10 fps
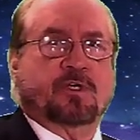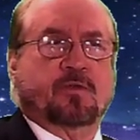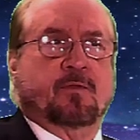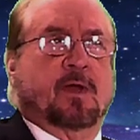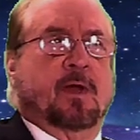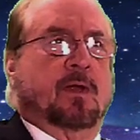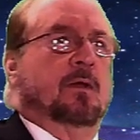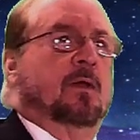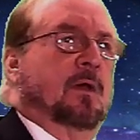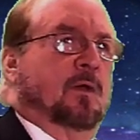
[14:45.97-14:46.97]
that I
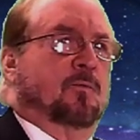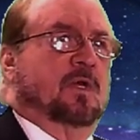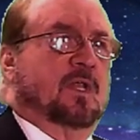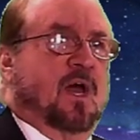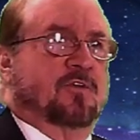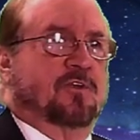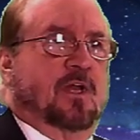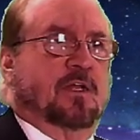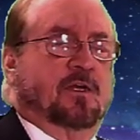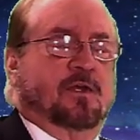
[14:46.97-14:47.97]
realized that I
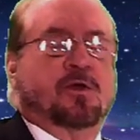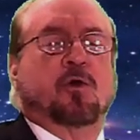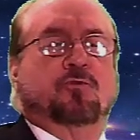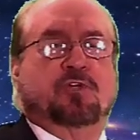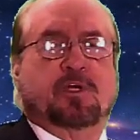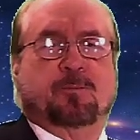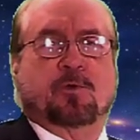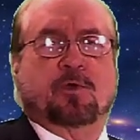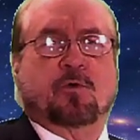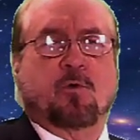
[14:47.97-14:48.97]
needed to go
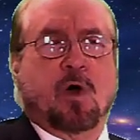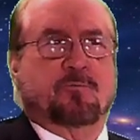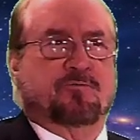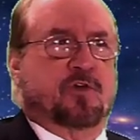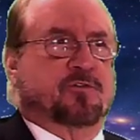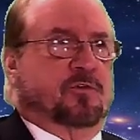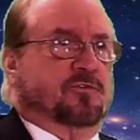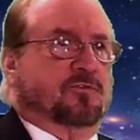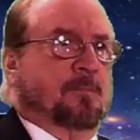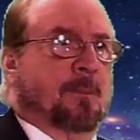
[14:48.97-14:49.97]
deeper into quantum
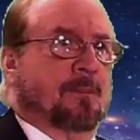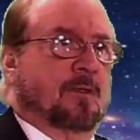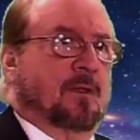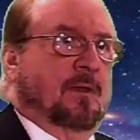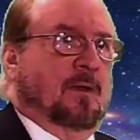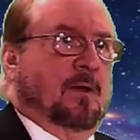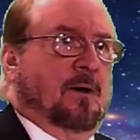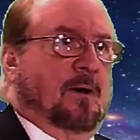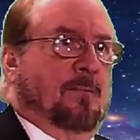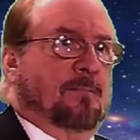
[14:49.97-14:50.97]
physics.
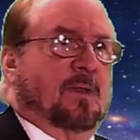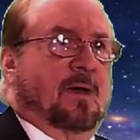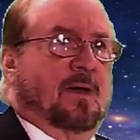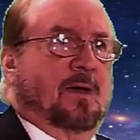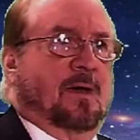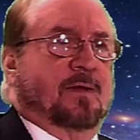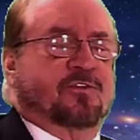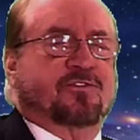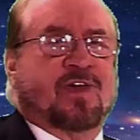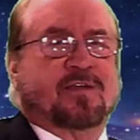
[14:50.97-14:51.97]
Um, I, I,
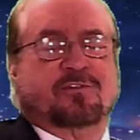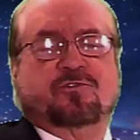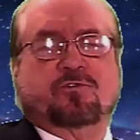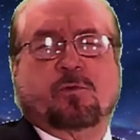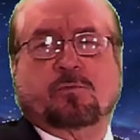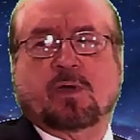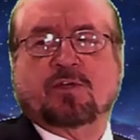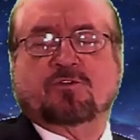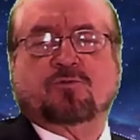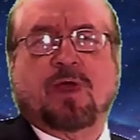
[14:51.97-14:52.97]
I,
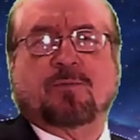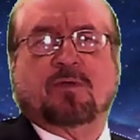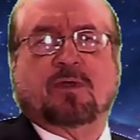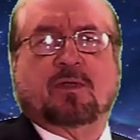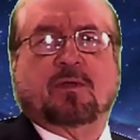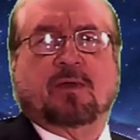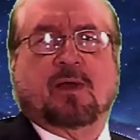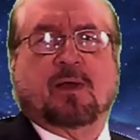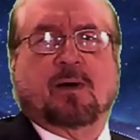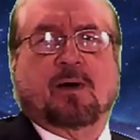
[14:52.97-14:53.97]
described the
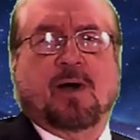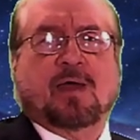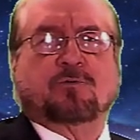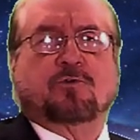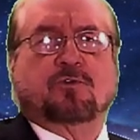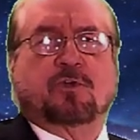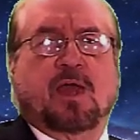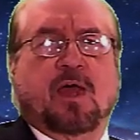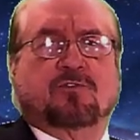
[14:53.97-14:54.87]
uh, hydrogen as